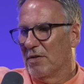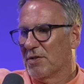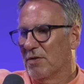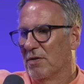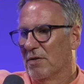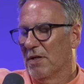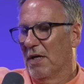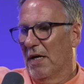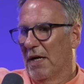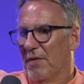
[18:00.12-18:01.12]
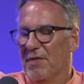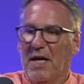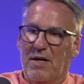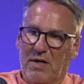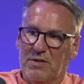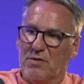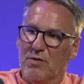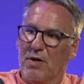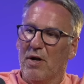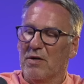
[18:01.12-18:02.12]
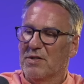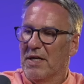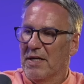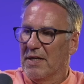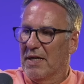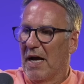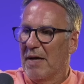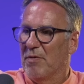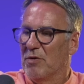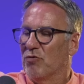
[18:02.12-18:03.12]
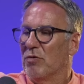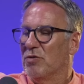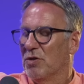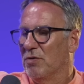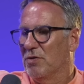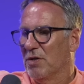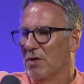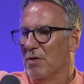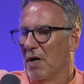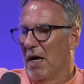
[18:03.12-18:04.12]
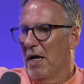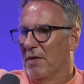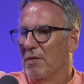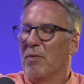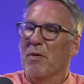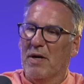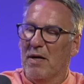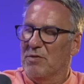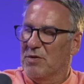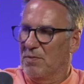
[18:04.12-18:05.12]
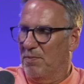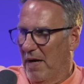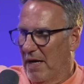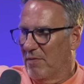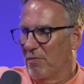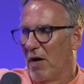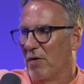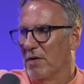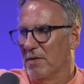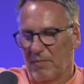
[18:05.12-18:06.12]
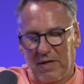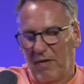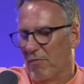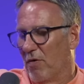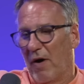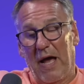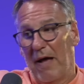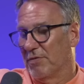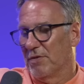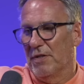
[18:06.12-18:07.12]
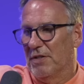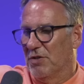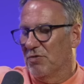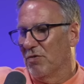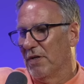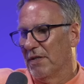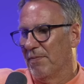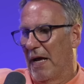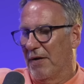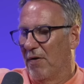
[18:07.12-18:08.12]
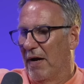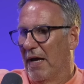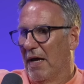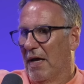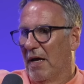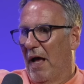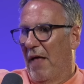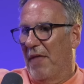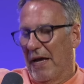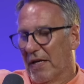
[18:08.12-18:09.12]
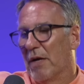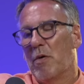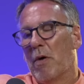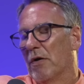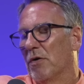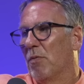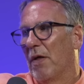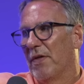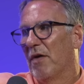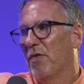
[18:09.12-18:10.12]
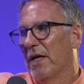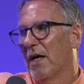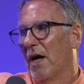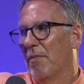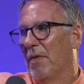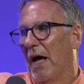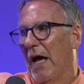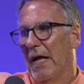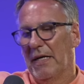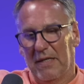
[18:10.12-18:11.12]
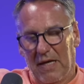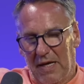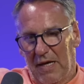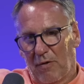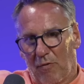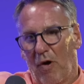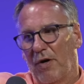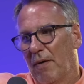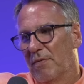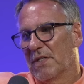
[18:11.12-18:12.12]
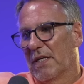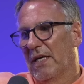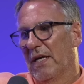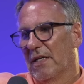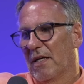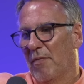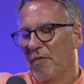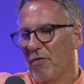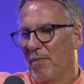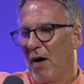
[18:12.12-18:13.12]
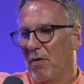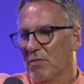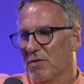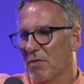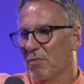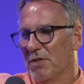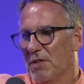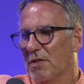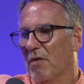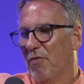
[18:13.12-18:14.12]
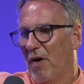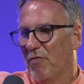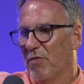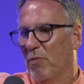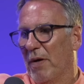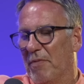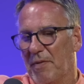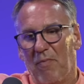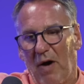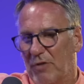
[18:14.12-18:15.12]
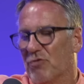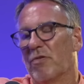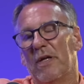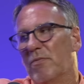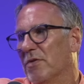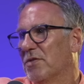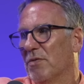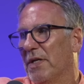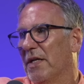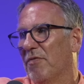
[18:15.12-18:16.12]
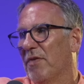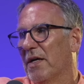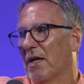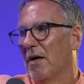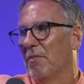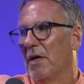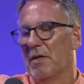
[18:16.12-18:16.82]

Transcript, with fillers: scored. Then I scored last kick of the game. We drew 2-2. Then we went up to Ellen Road and Ian Wright absolutely destroyed him that night. And that year we went on and won the FA Cup. And growing up as a kid, coming from Holsden, which is not far from Wembley, my dream was to win the FA Cup.